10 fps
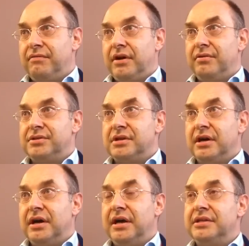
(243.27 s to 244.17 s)
virus
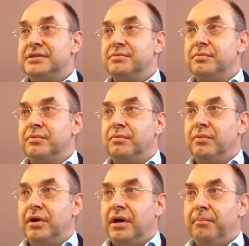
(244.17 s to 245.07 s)
hides
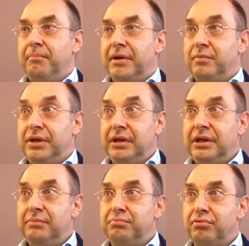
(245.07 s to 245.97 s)
uh, but we
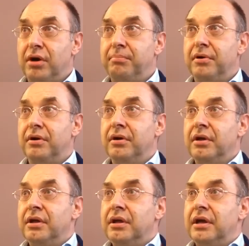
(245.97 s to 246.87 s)
need proper
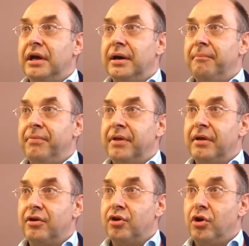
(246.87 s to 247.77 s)
um,
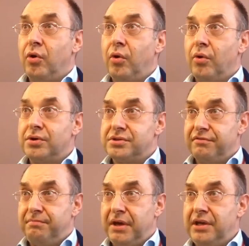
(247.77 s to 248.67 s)
cohorts of
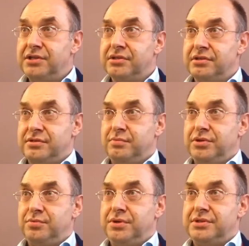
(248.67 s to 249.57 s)
patients
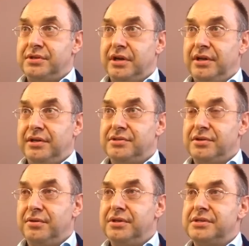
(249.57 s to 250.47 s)
which we study.
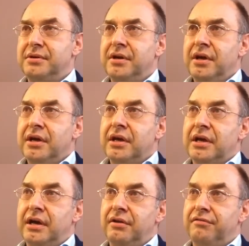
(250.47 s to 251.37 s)
So it's a
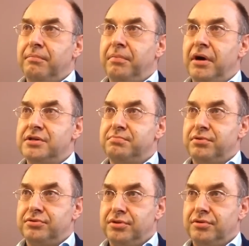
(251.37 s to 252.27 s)
kind of a pass
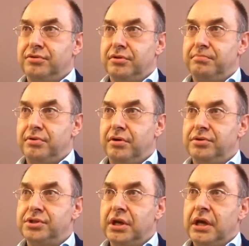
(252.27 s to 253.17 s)
pro
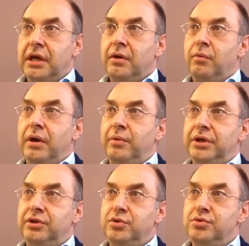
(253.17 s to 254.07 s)
approach where we
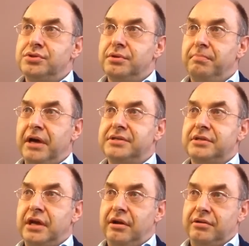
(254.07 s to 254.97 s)
use the
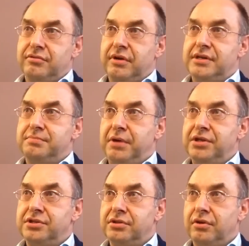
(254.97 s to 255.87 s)
best characterized
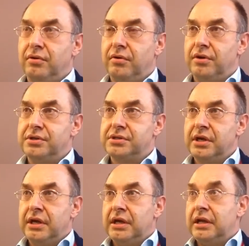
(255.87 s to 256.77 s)
patient cohorts,
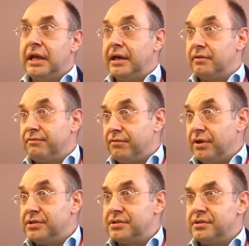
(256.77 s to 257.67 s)
like for
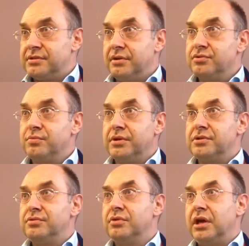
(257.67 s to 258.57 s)
instance those
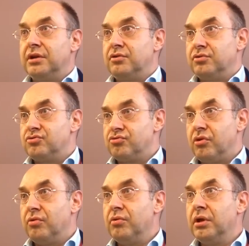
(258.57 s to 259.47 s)
ones who can
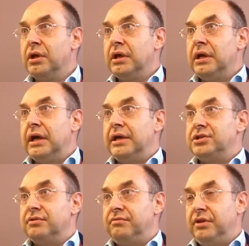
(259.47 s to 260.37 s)
control
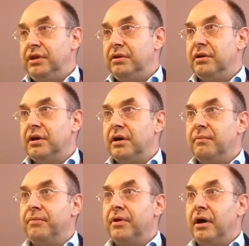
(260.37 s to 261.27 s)
HIV
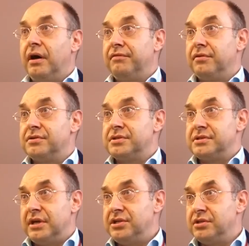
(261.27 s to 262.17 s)
um, after
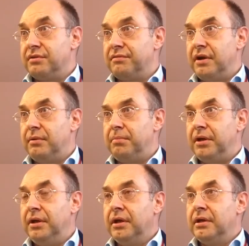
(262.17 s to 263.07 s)
cessation of
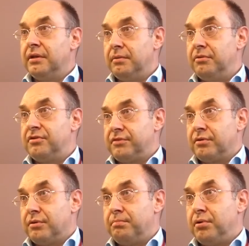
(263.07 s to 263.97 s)
therapy, the
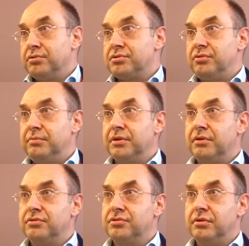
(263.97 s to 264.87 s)
so-called post-treatment
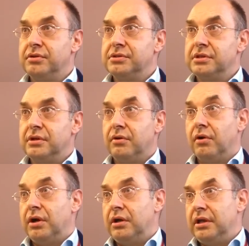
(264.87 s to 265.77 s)
controllers
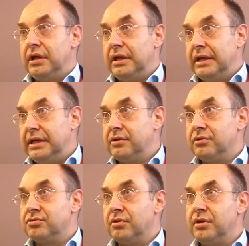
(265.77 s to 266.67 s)
or elite
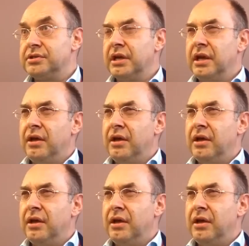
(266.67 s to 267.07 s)
controllers.